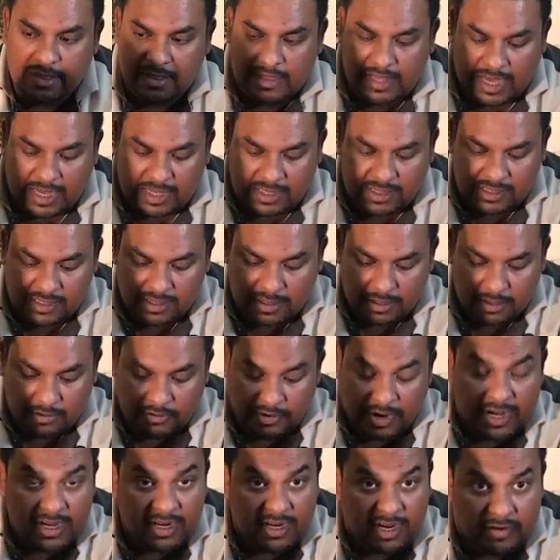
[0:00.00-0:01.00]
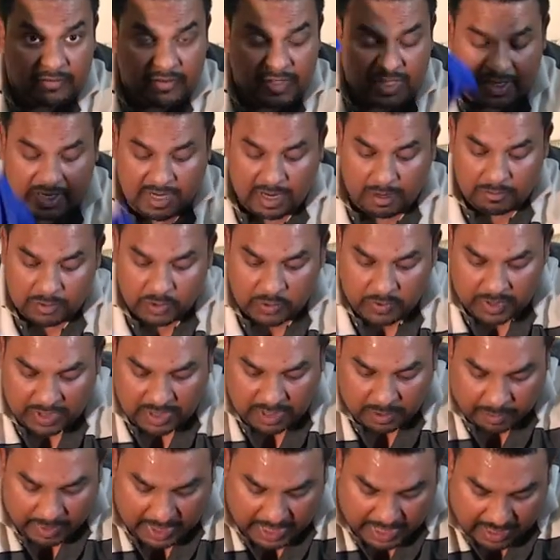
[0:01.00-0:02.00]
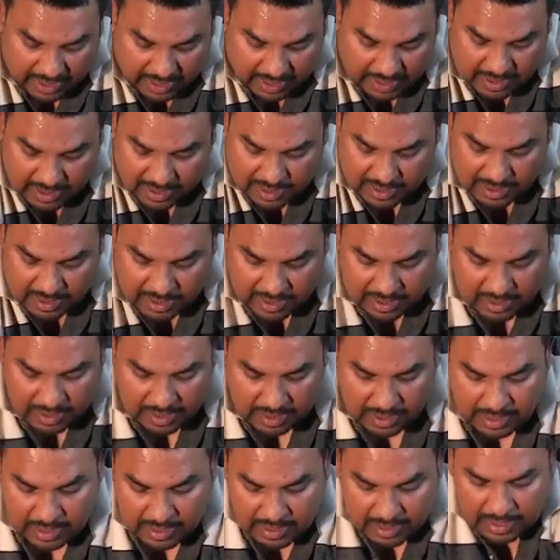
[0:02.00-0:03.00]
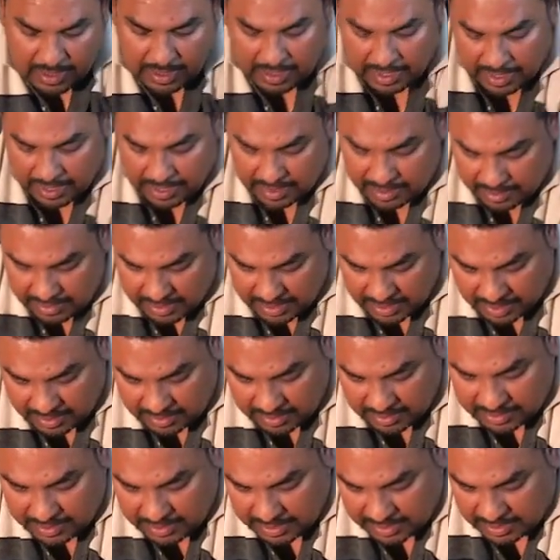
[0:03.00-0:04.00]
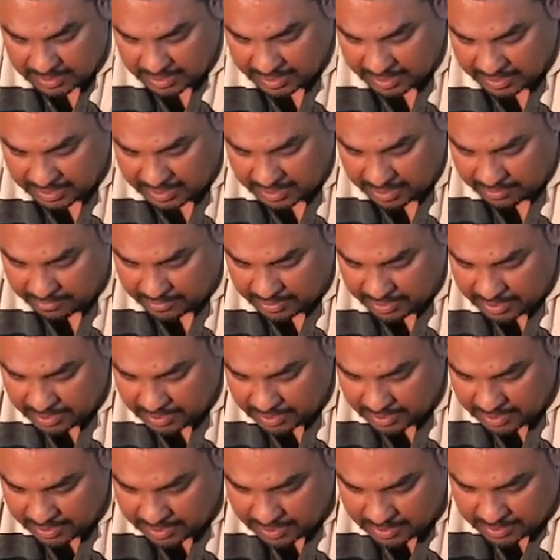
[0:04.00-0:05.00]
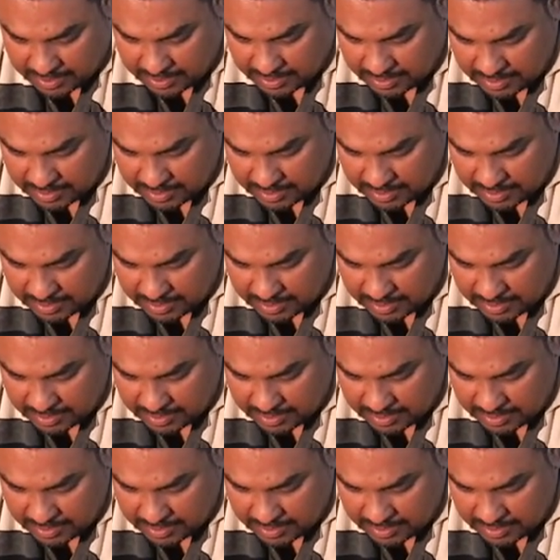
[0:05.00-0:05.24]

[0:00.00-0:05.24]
That's a rain cover that comes with the bag. And the other thing that I carry in here,